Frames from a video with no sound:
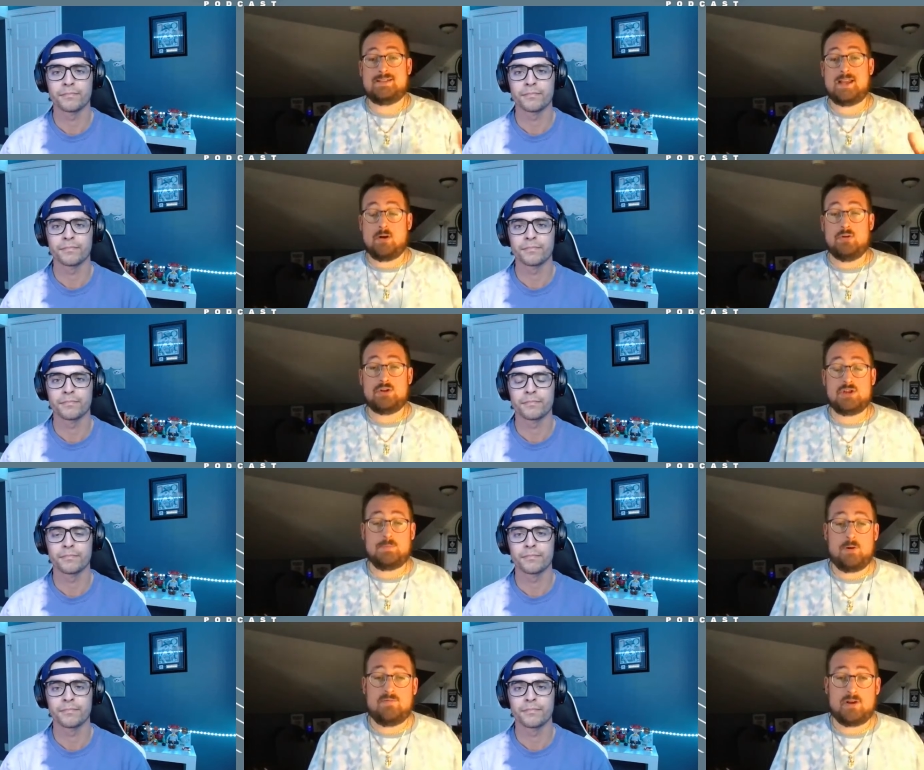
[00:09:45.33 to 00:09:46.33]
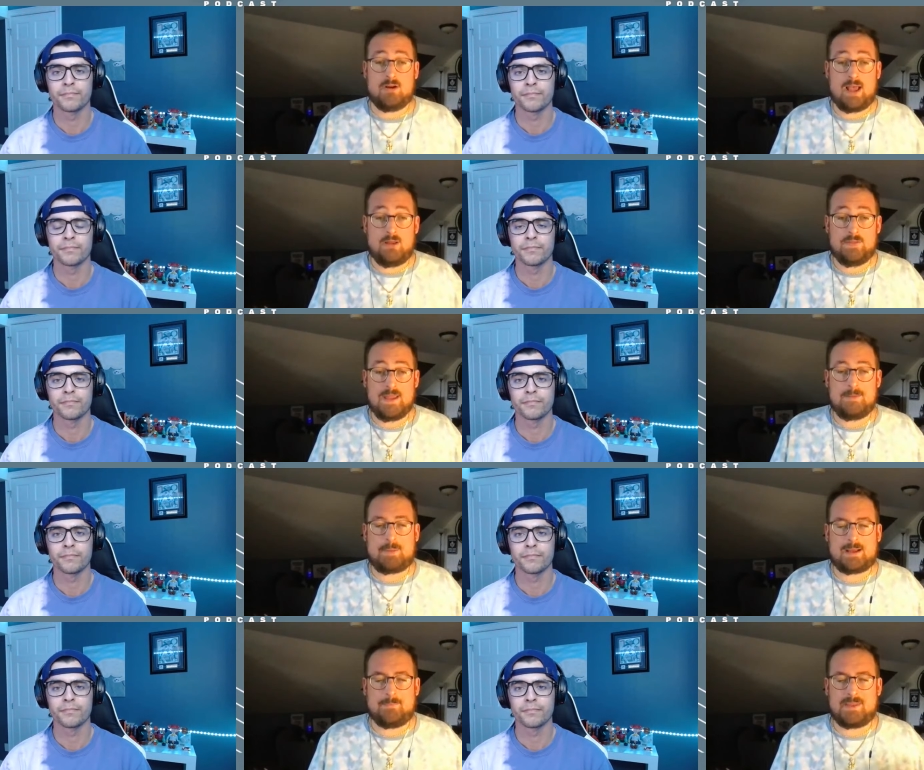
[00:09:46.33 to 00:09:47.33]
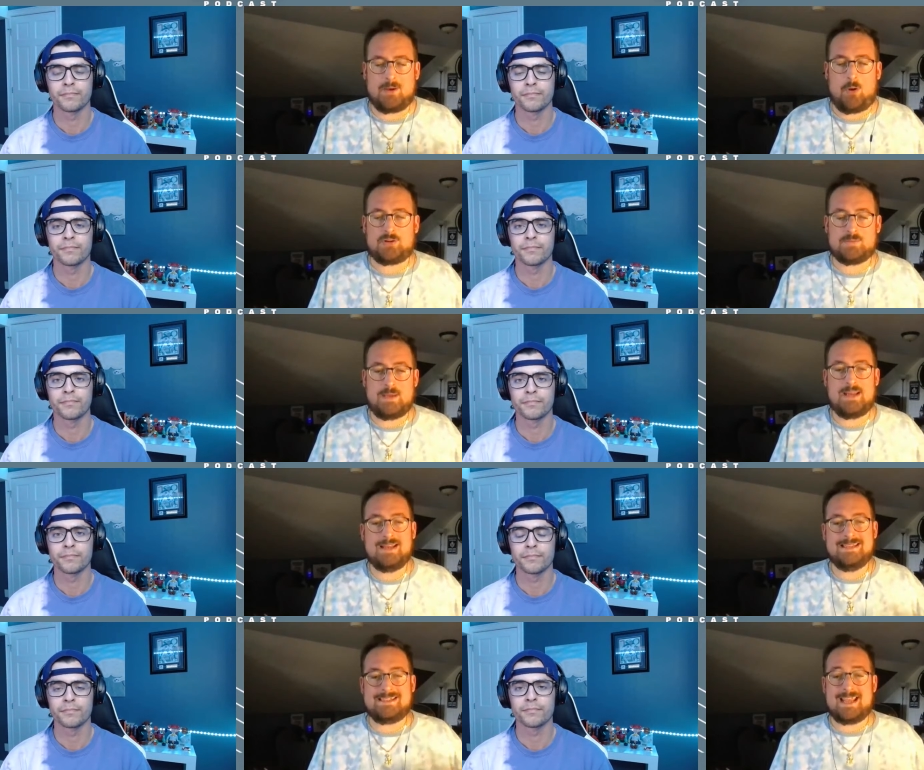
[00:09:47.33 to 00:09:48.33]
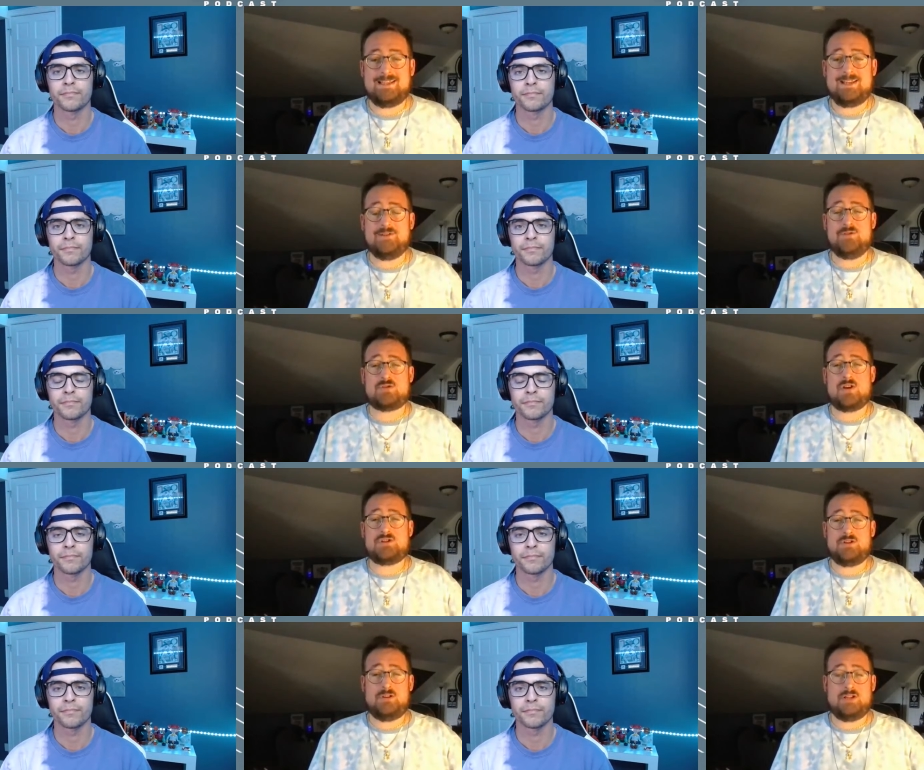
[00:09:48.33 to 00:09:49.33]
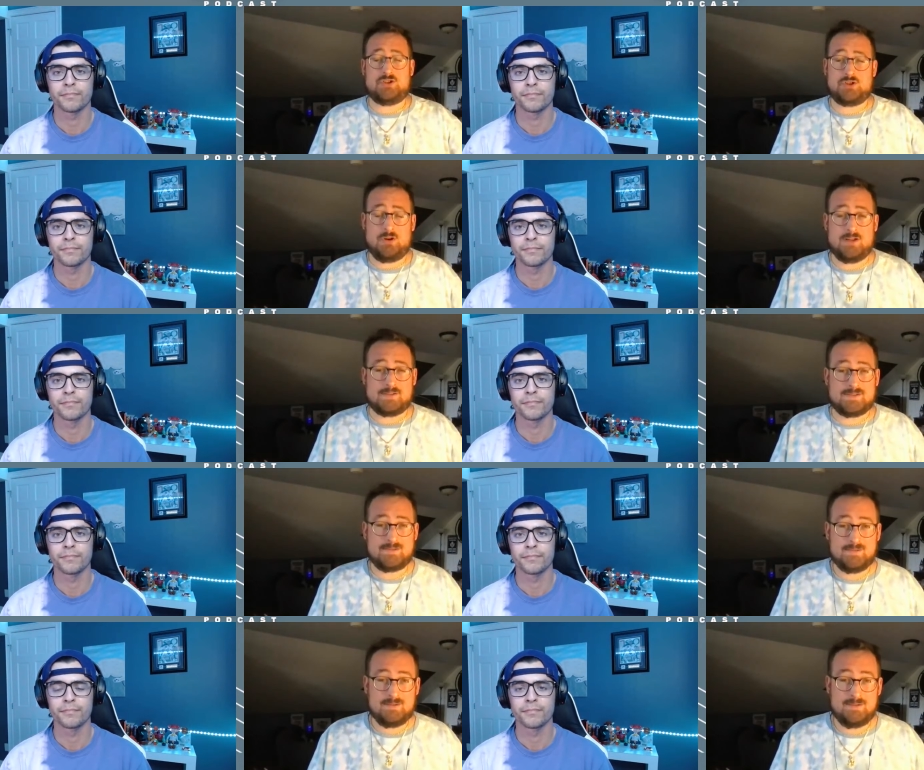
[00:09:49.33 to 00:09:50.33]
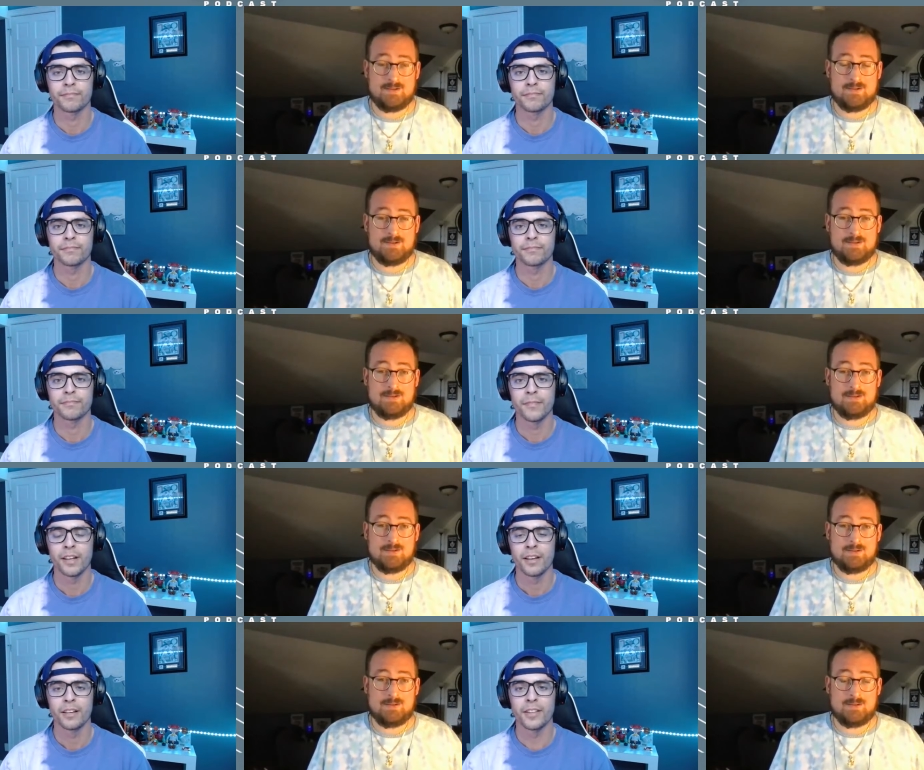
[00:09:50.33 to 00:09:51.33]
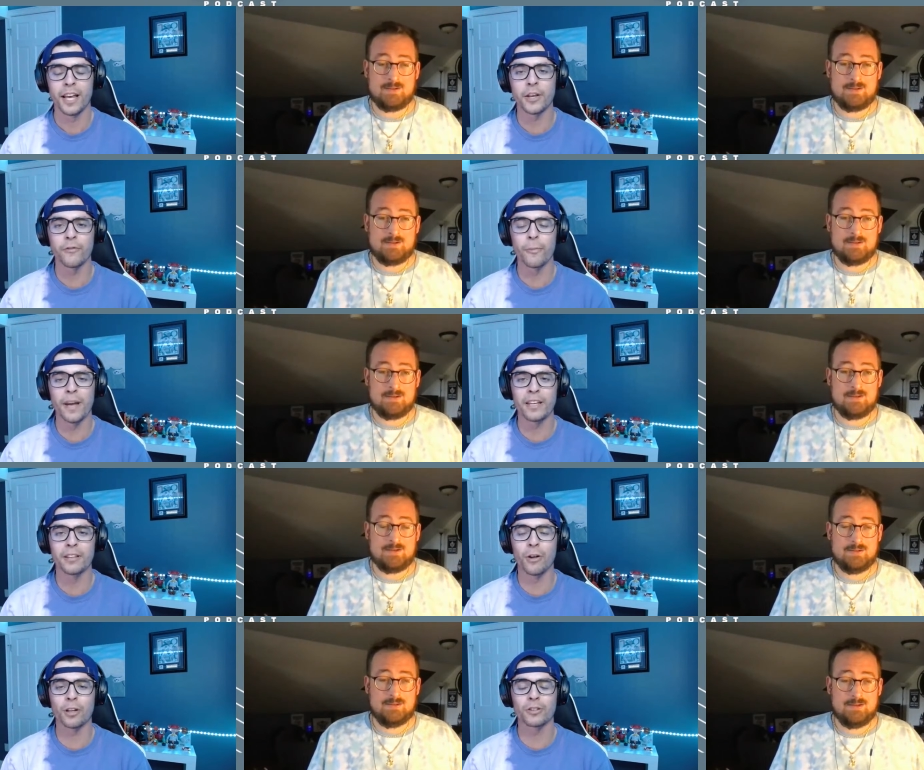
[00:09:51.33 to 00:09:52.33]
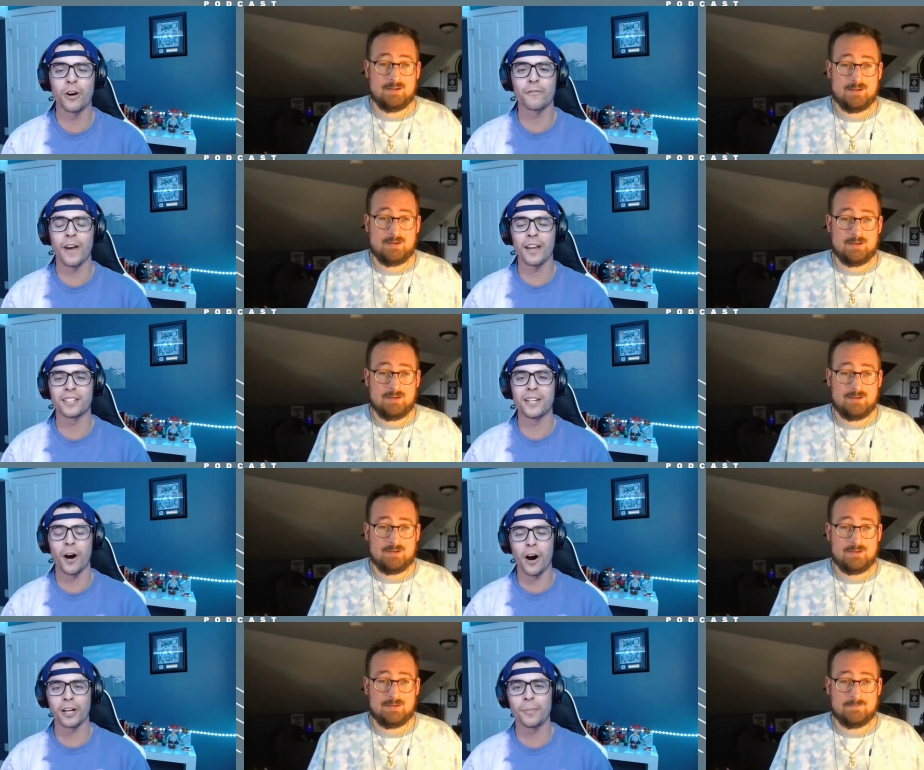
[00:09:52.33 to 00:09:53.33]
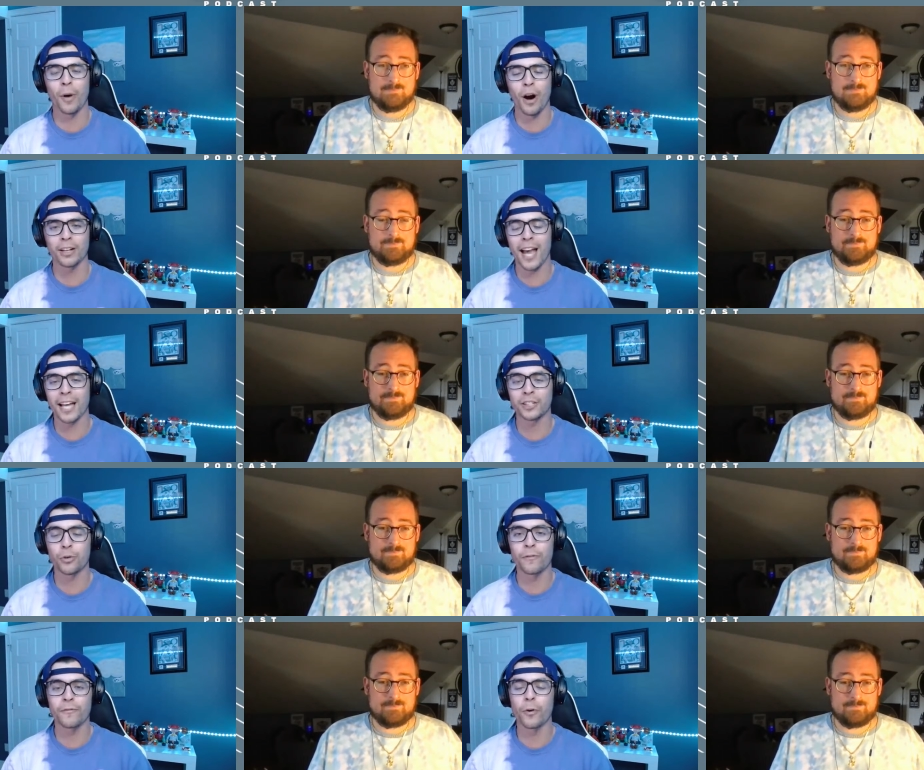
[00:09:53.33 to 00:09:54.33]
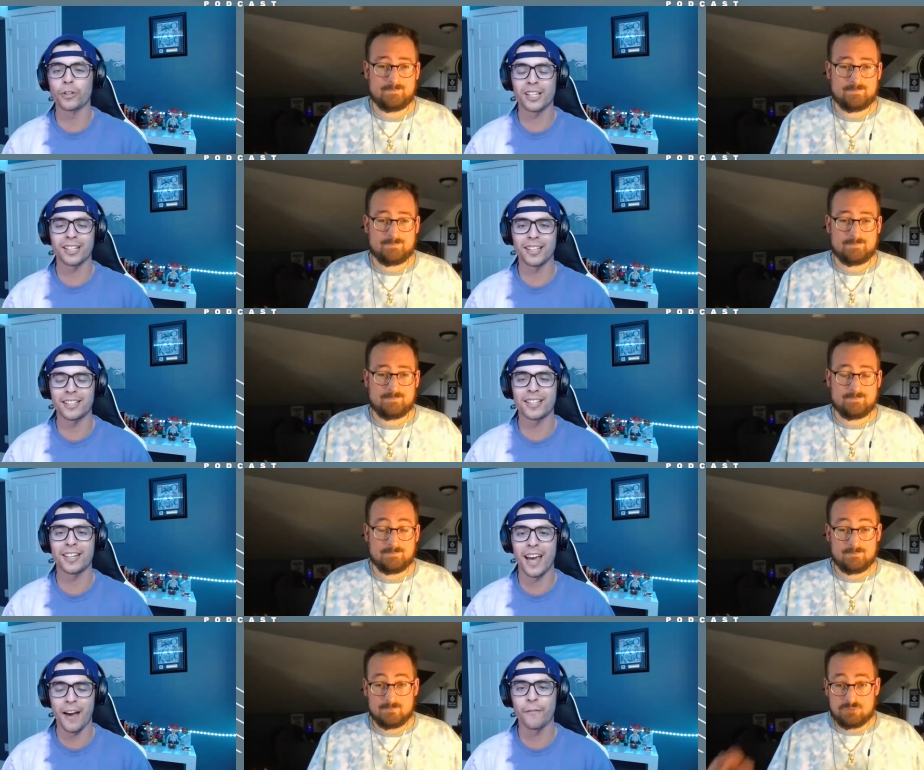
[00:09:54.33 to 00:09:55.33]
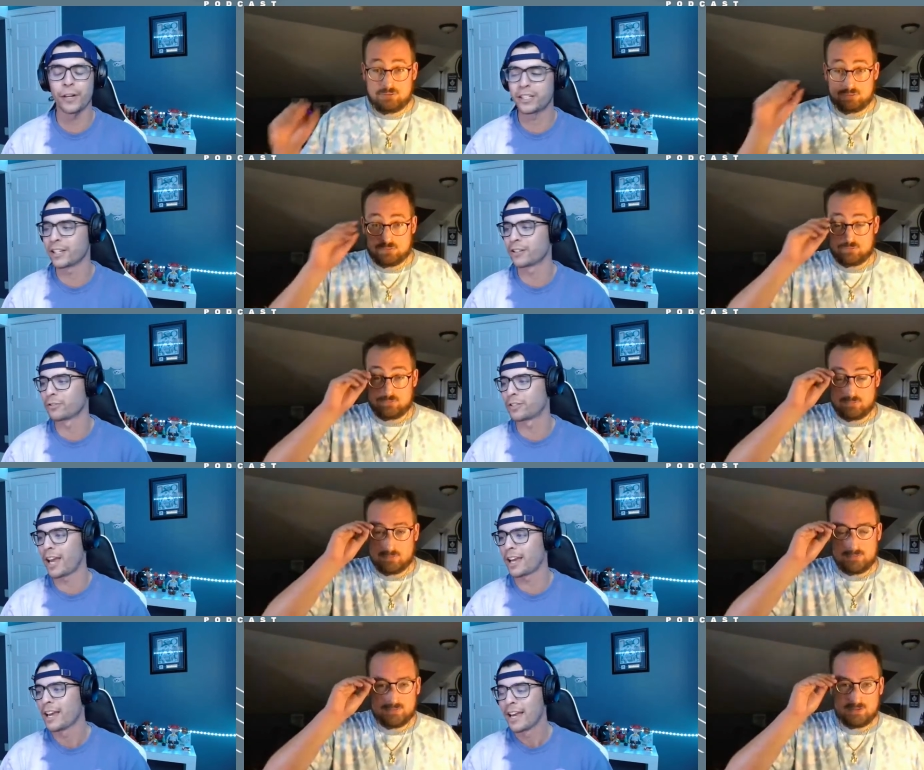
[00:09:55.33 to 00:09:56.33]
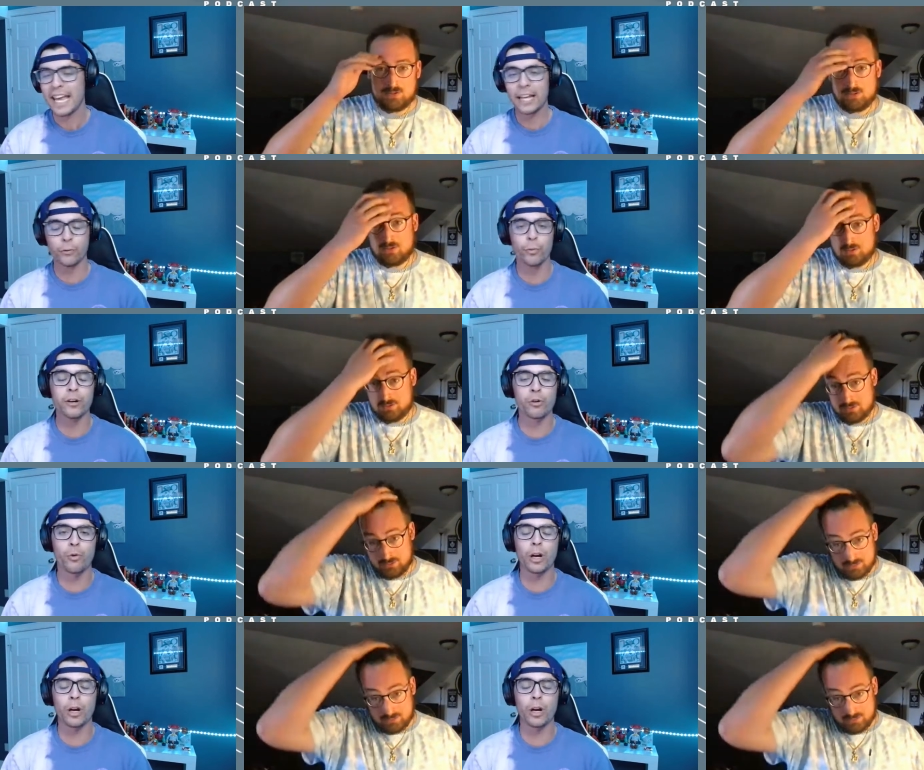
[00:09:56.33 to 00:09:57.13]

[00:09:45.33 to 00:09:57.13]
Speaker 1: ownership over your health and pick up the ultimate daily nutritional insurance.
Speaker 2: Thank you for making the Locked On Fantasy Hockey Podcast your first listen every single day. And real quick,